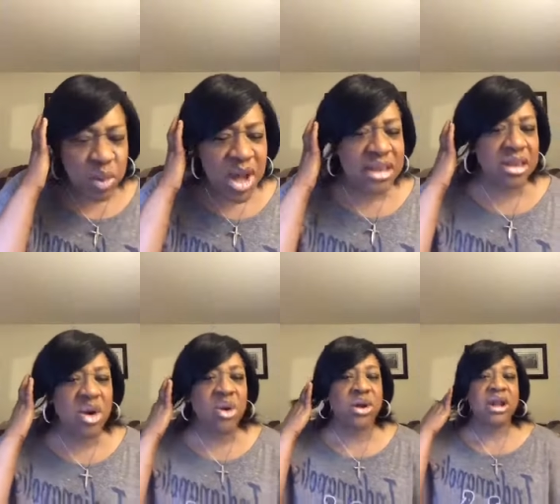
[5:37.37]
one
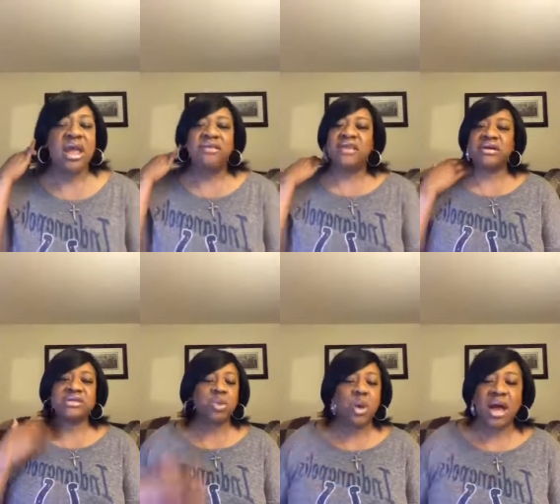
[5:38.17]
Lord. There
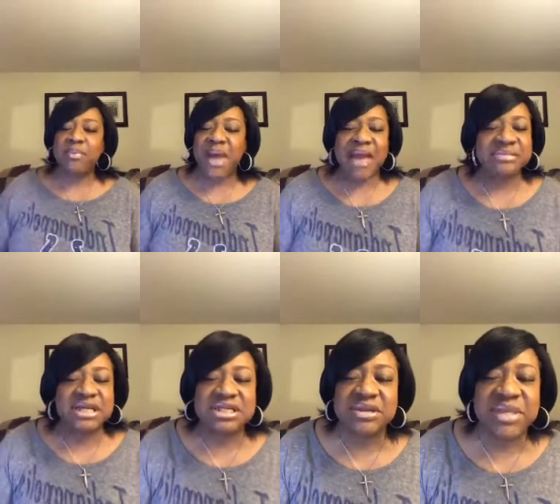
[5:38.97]
is one
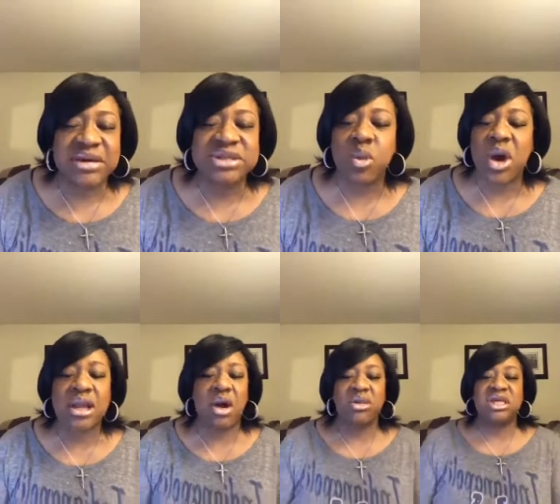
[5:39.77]
baptism. There is
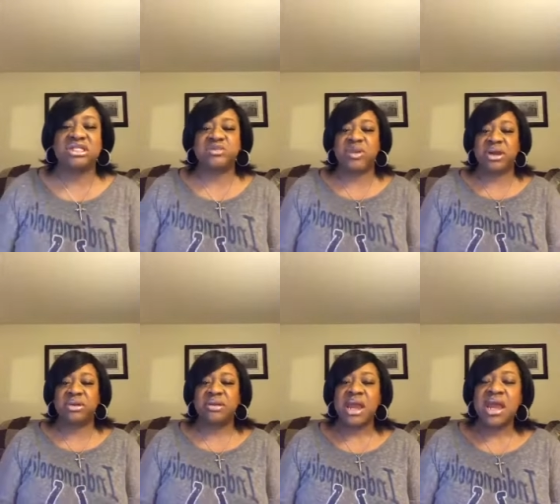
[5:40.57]
one Holy
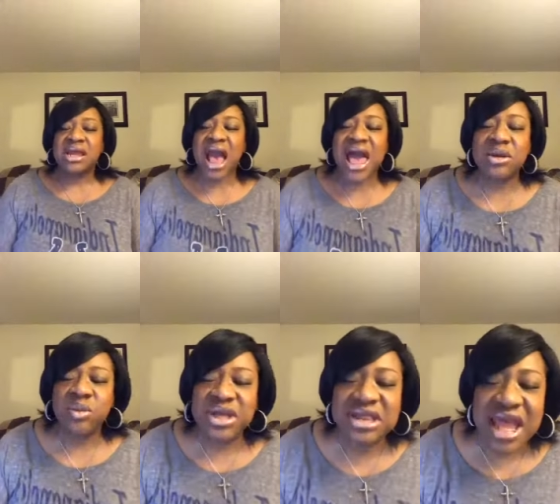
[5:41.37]
Spirit, God,
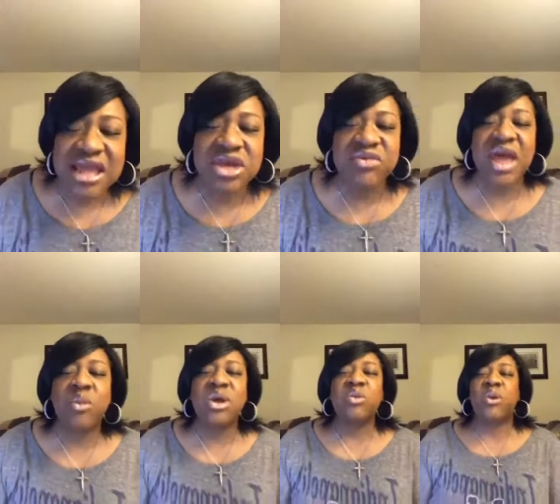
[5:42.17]
and we thank you
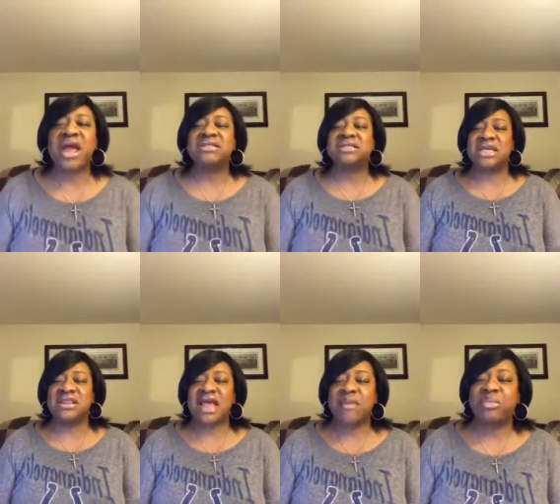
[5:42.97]
that we rest
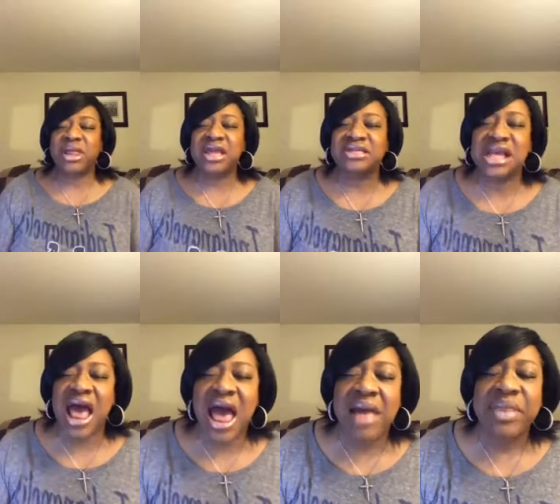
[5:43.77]
in that place,
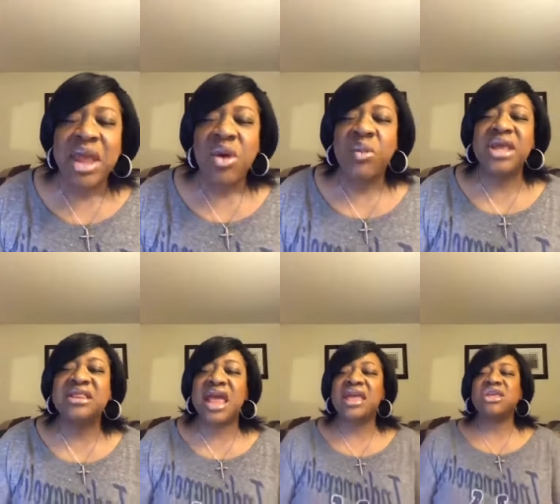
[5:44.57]
God. We
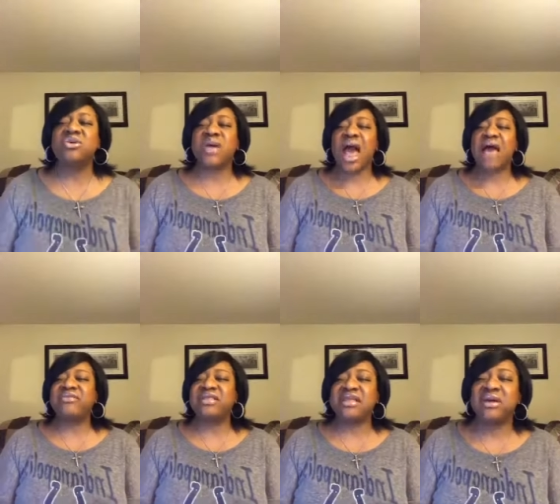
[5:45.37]
thank you,
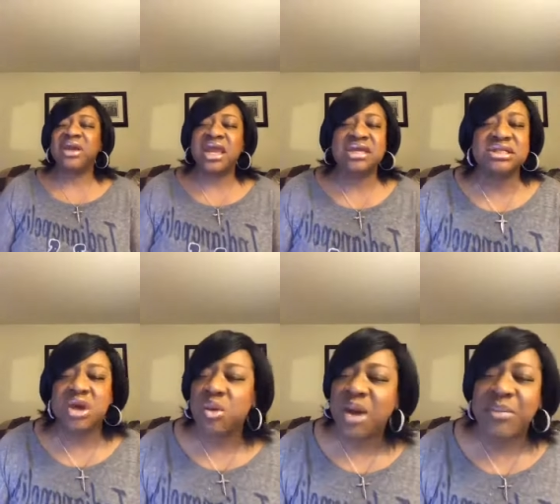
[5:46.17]
God, that there is
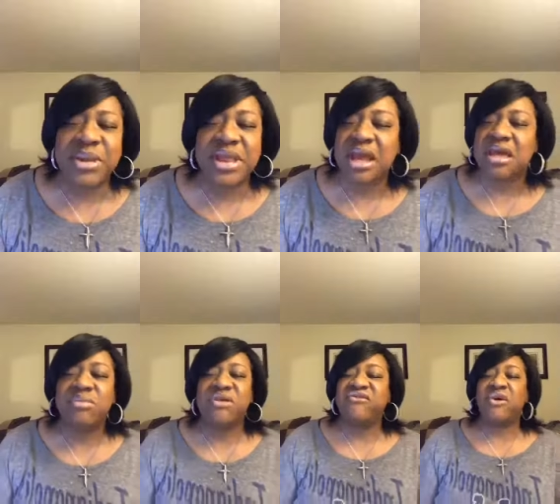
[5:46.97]
no weapon that
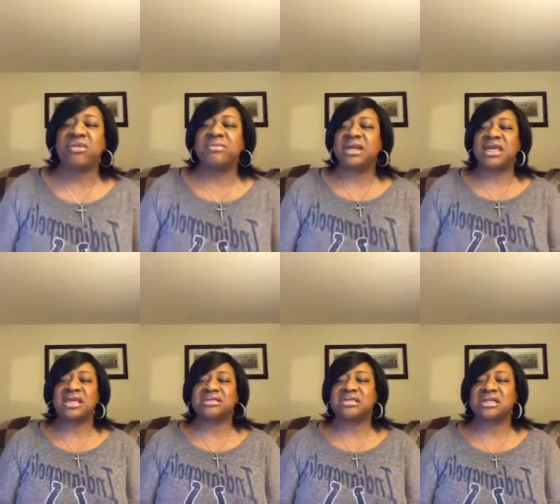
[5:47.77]
can be formed
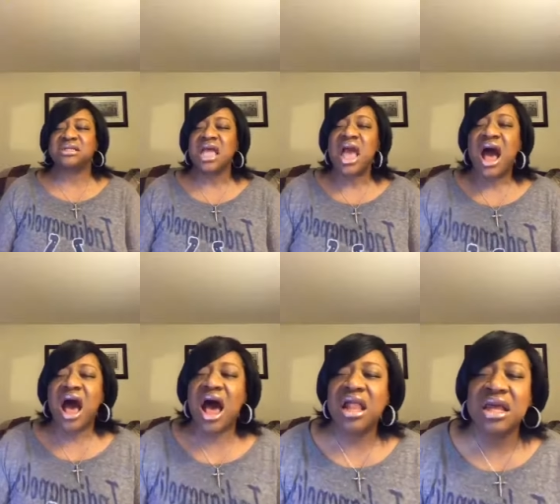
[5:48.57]
against us.
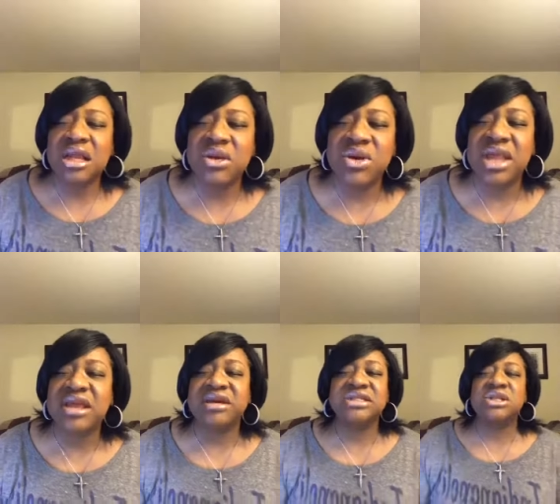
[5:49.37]
Hallelujah.
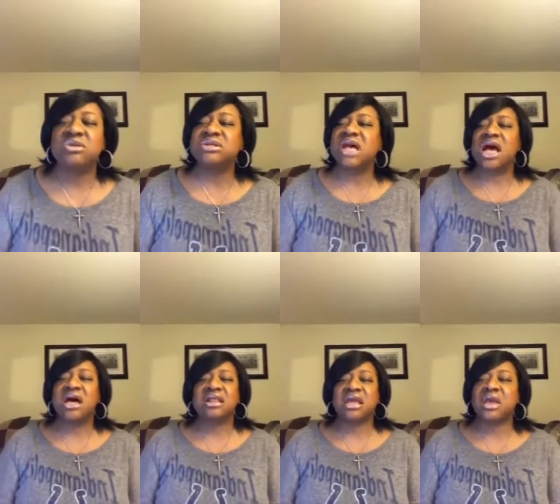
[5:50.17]
There is no
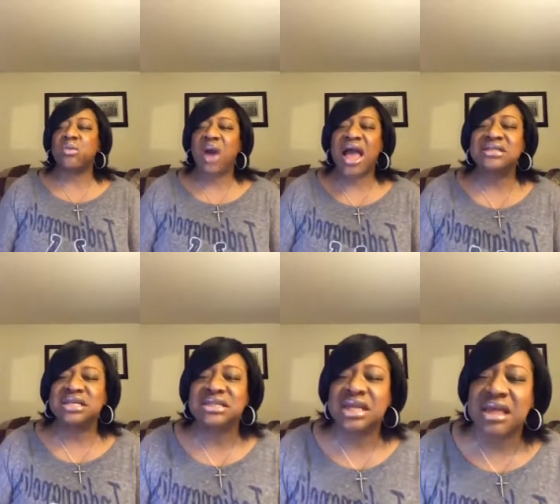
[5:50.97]
tongue that can rise
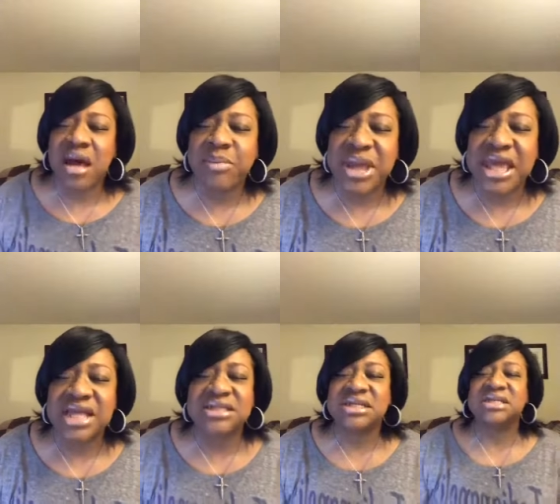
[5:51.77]
us up
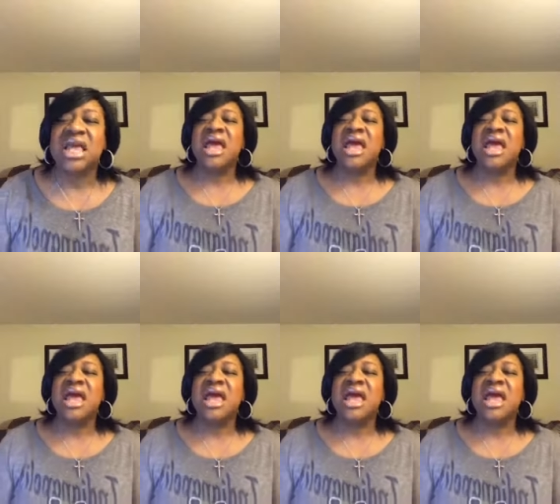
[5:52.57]
against us.